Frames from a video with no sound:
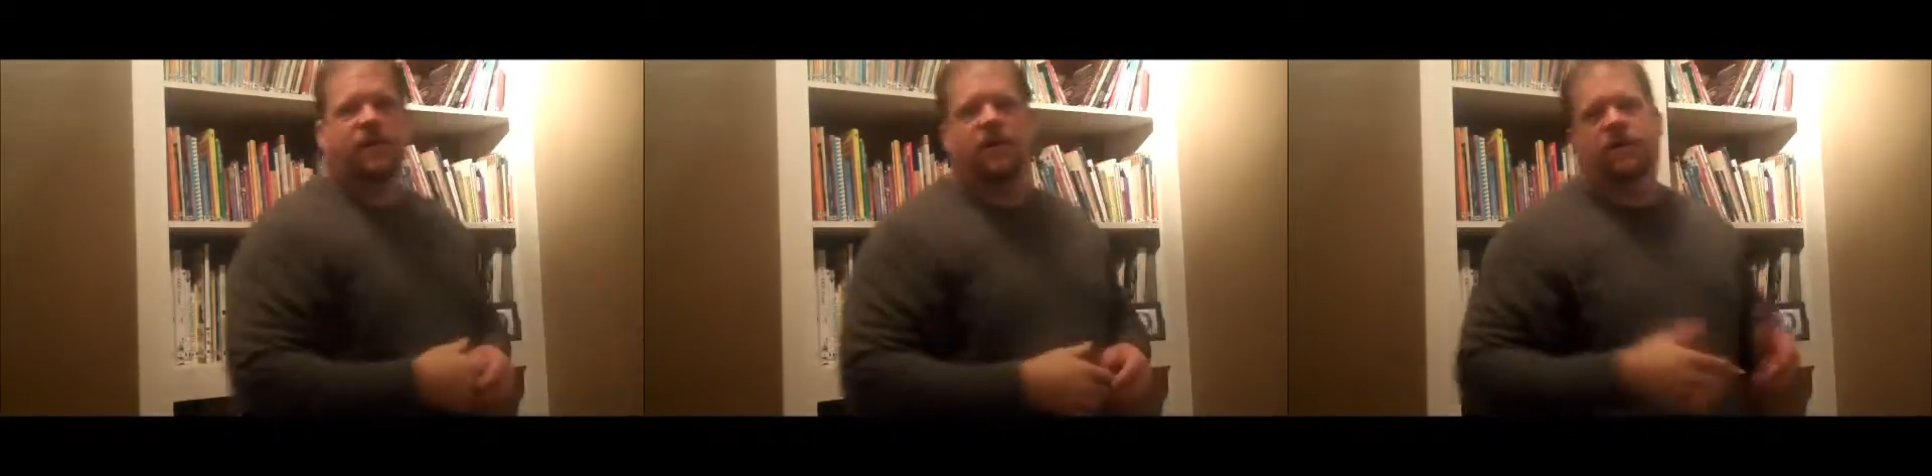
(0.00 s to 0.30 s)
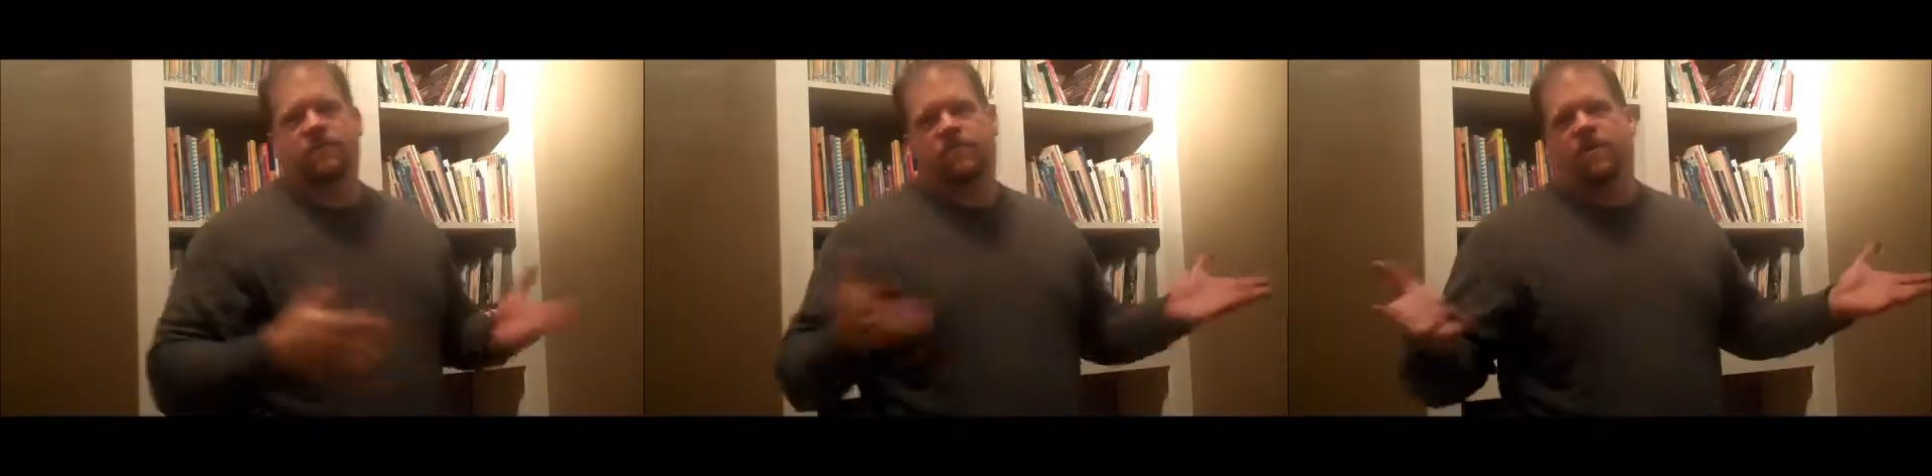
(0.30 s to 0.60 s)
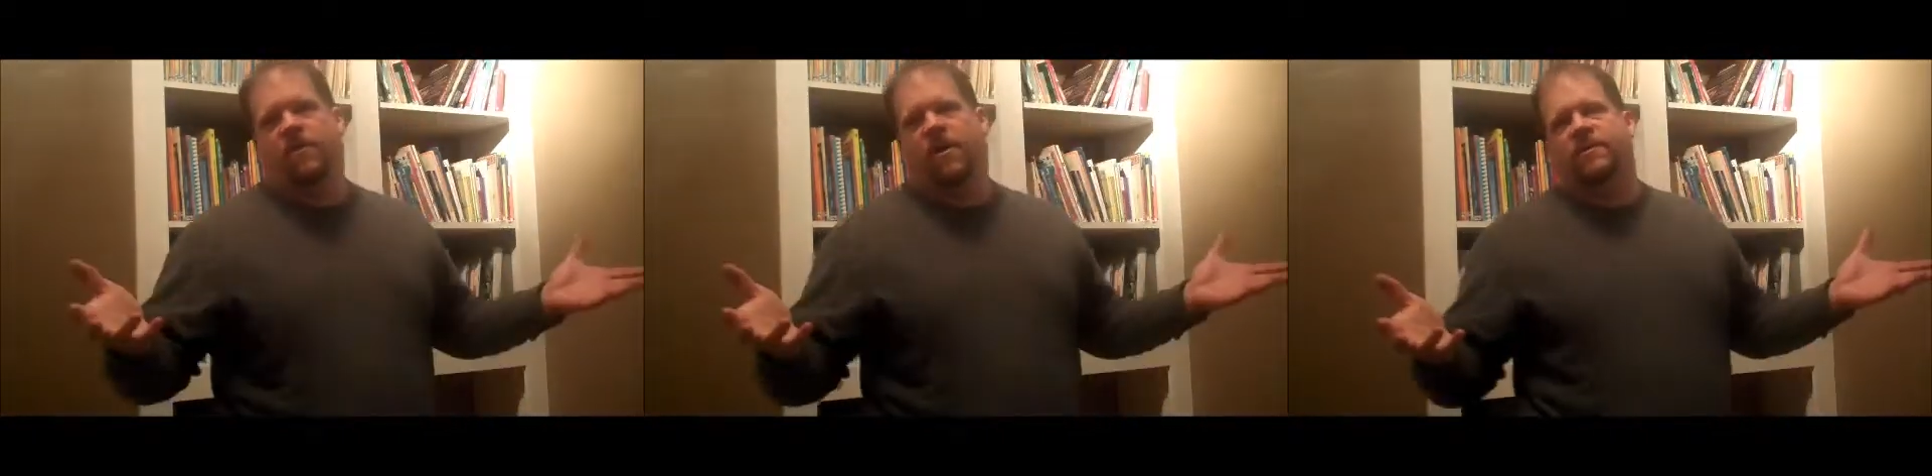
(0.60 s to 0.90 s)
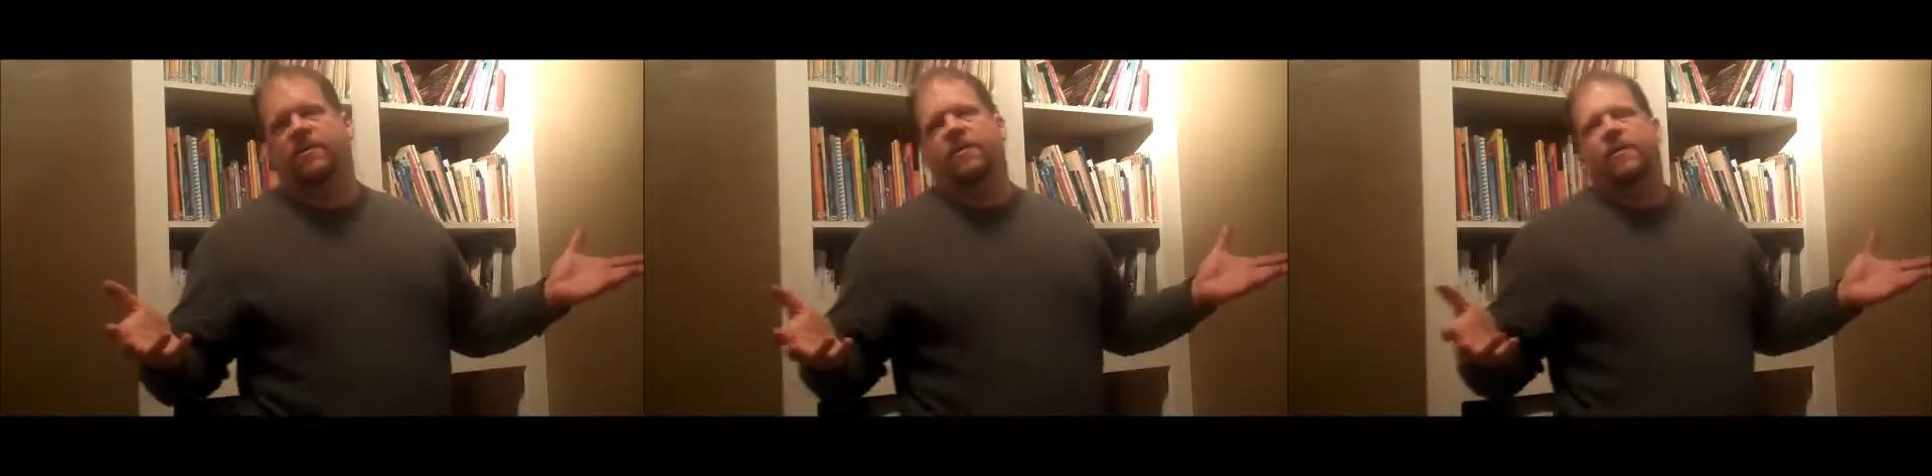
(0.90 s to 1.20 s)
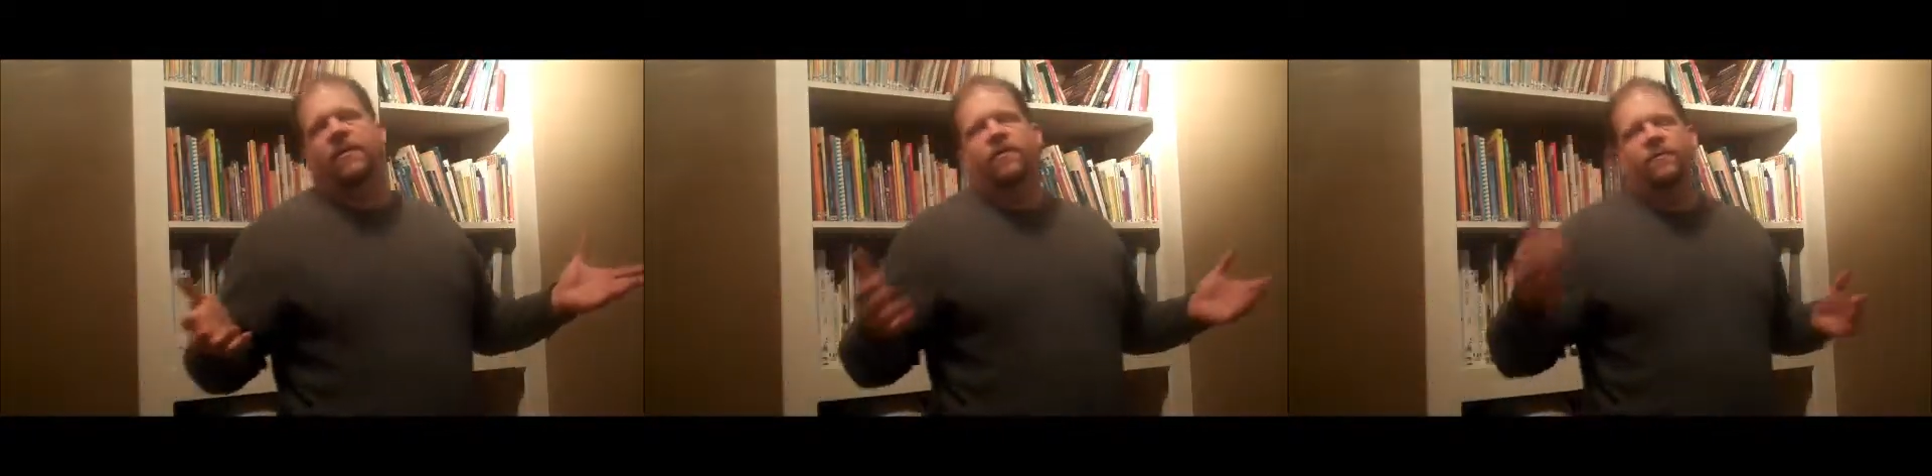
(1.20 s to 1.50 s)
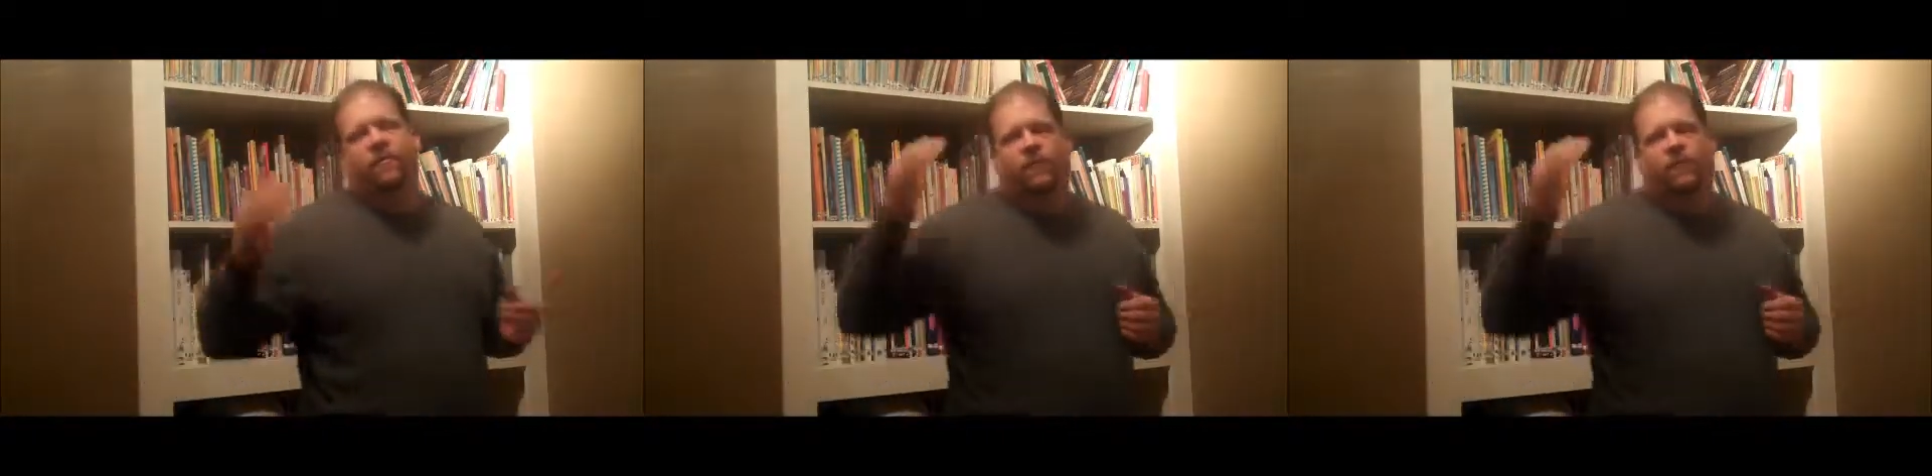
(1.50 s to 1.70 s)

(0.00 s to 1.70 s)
amat. So